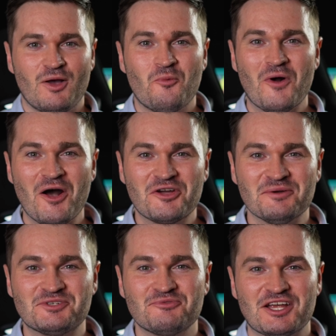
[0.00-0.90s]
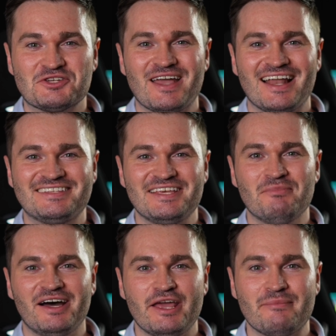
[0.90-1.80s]
Welcome to Rush Reality,
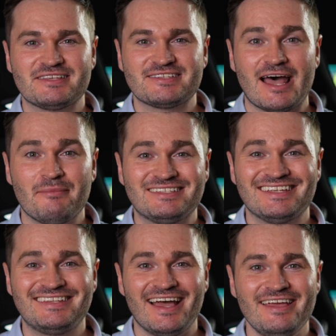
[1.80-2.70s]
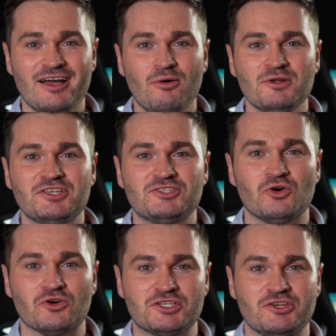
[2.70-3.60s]
my name is Sam and today I want to
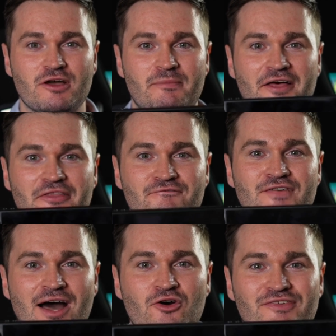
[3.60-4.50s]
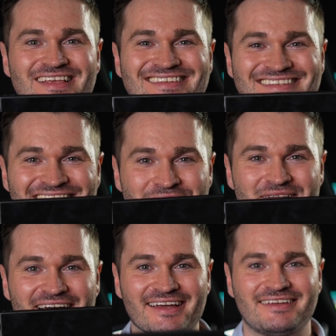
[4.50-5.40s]
talk to you about the Valve Steam
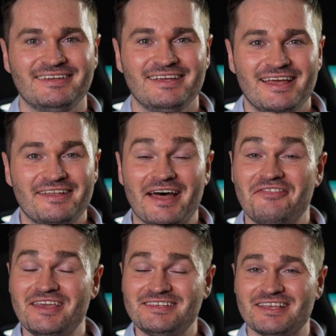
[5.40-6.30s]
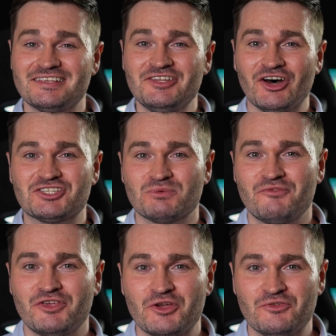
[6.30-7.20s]
Deck. Now this is not a
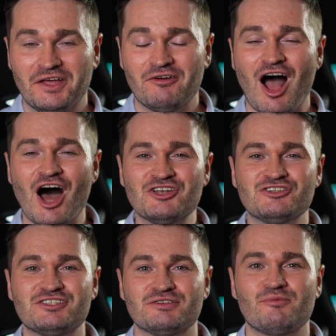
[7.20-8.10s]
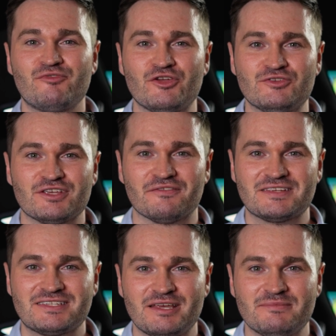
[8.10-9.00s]
review, there are hundreds of reviews of
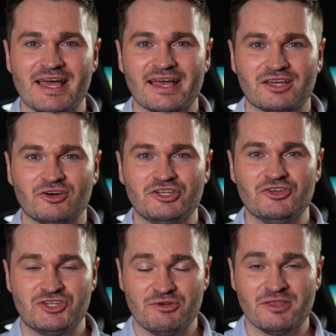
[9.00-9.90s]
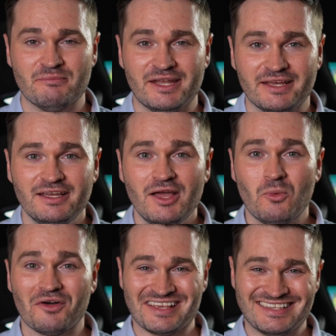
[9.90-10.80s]
the Steam Deck on YouTube at the minute.
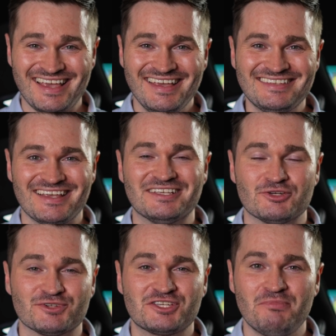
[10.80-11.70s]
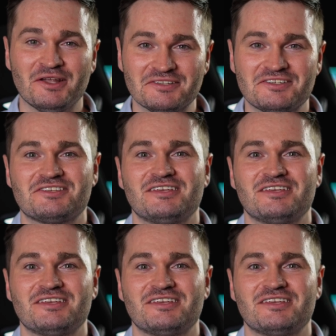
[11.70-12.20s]
What this is a response.